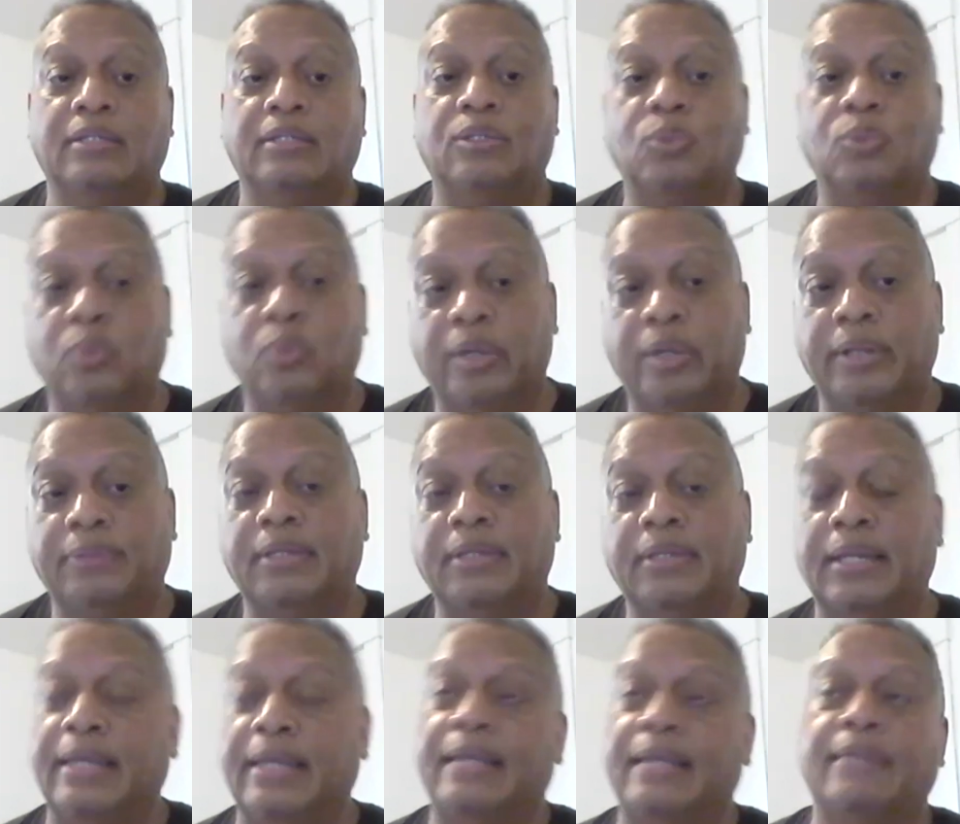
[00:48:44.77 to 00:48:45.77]

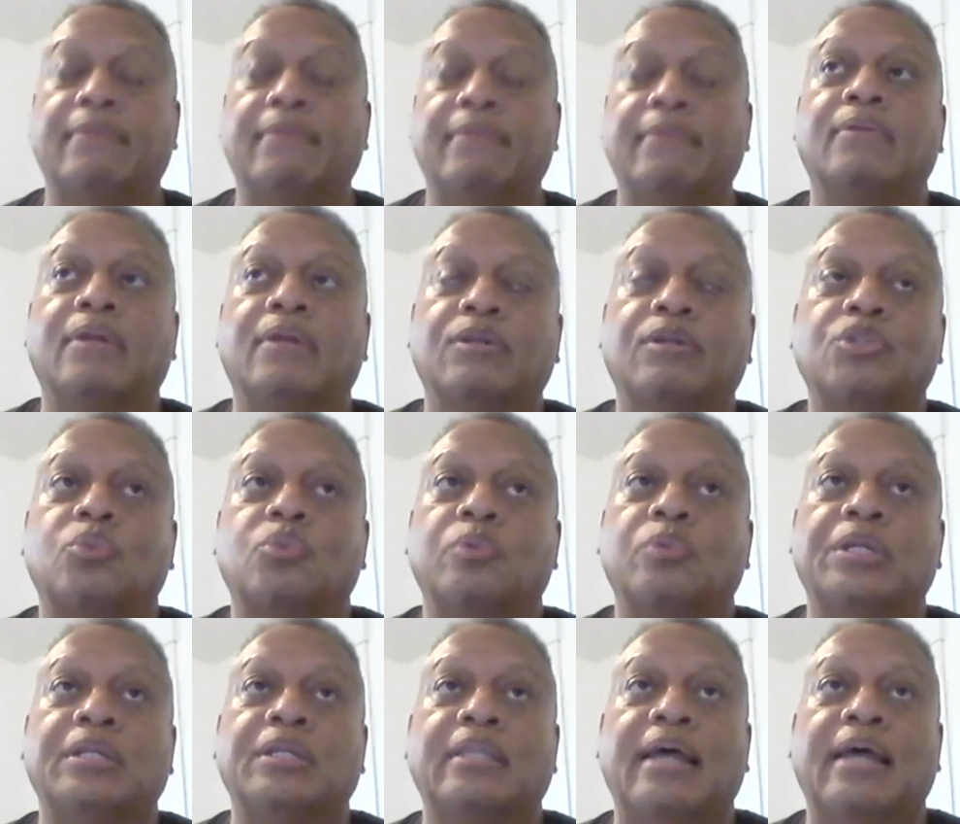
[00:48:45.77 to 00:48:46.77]
And just
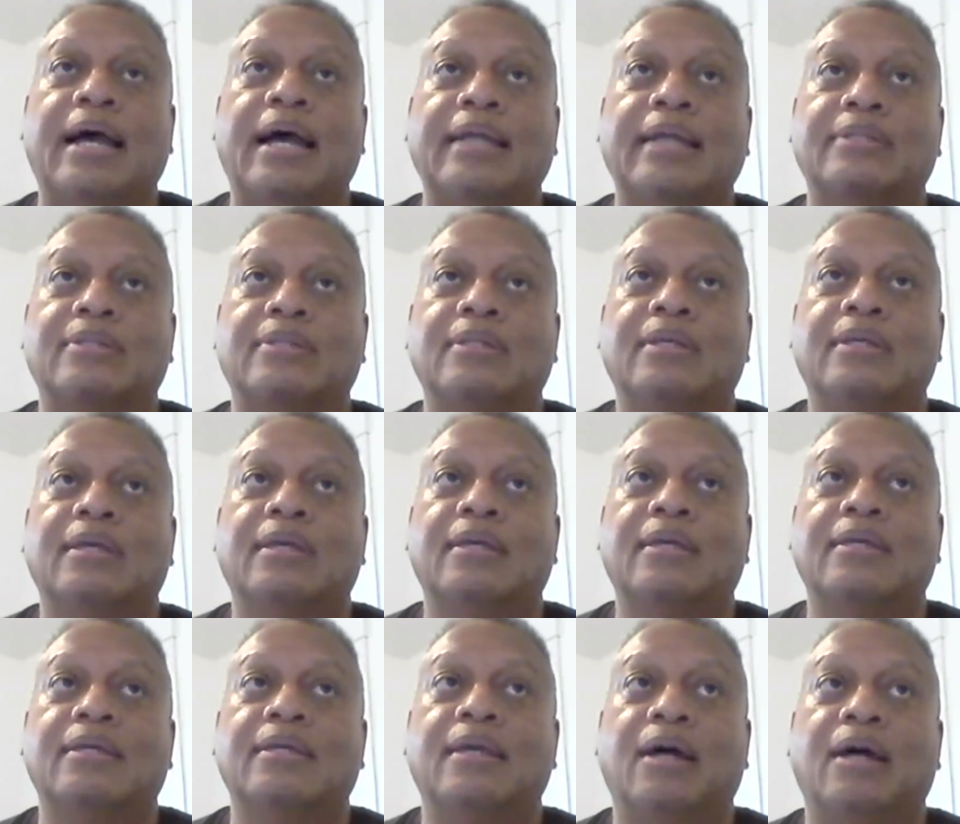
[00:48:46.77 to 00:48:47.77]
reading that
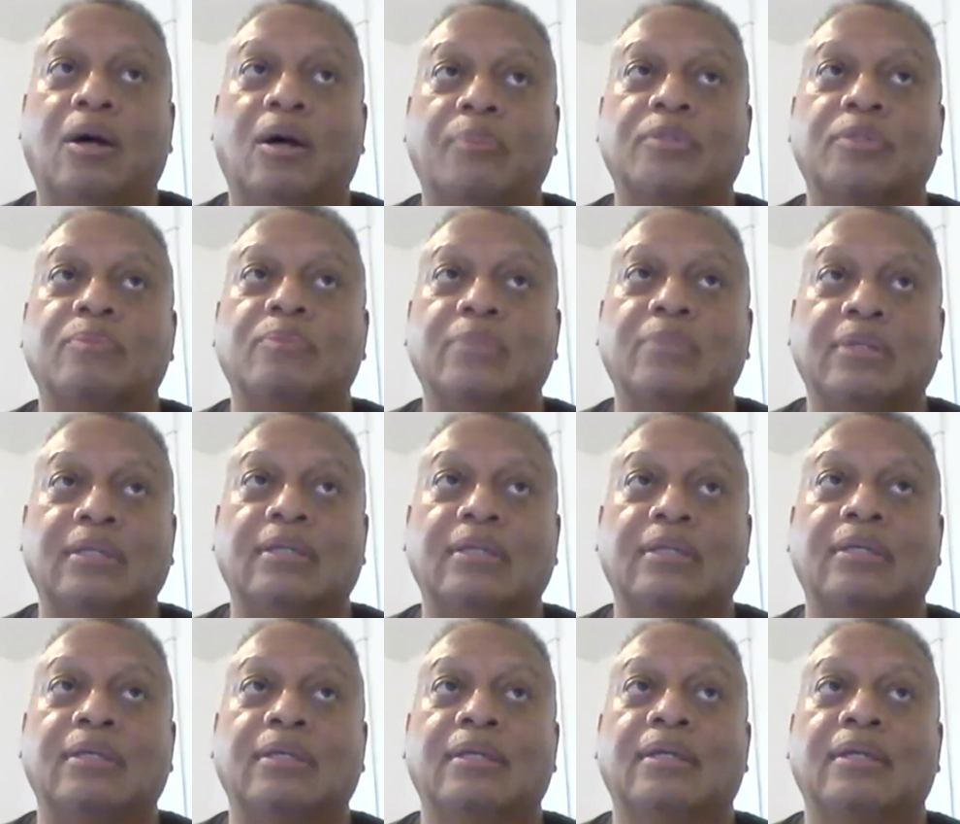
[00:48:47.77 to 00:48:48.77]
helps
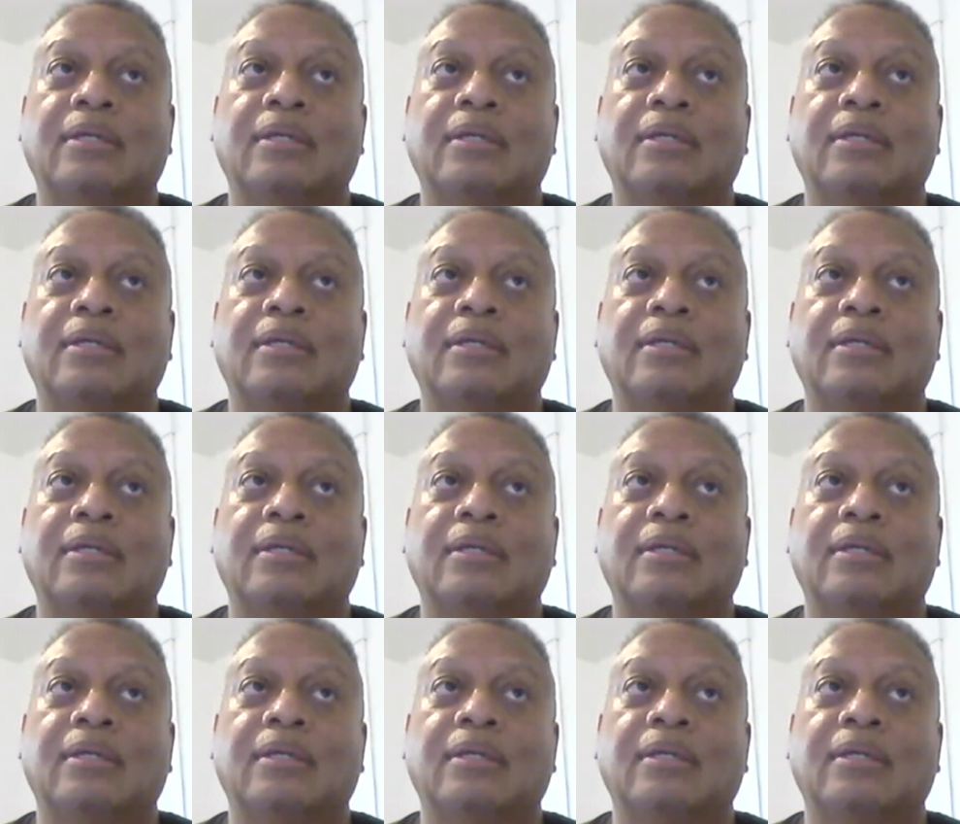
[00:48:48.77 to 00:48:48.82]
me